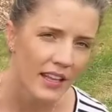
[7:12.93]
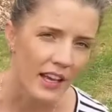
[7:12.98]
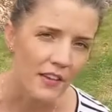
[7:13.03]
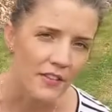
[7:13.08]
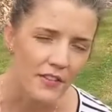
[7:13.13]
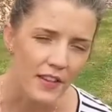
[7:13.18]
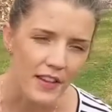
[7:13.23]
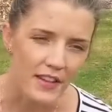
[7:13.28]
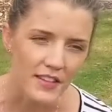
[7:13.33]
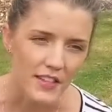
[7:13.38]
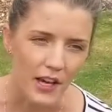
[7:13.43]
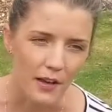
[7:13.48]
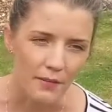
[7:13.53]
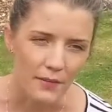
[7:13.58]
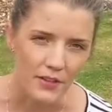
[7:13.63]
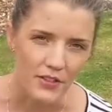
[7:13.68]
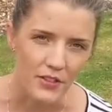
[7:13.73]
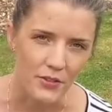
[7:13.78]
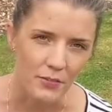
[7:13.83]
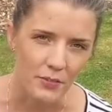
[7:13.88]
after that time
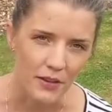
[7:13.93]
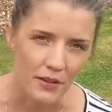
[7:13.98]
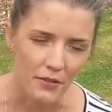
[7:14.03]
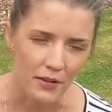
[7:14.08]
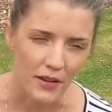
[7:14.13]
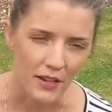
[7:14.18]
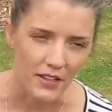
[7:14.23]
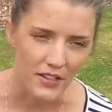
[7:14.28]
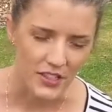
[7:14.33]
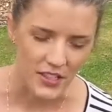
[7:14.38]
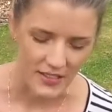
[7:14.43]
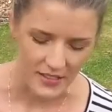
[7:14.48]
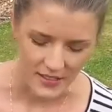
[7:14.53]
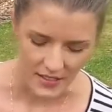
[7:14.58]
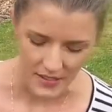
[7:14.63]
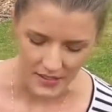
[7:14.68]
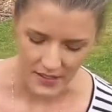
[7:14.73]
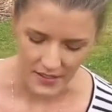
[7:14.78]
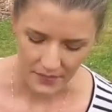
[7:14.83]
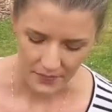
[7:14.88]
they should be well
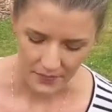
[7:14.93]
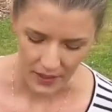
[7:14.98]
adjusted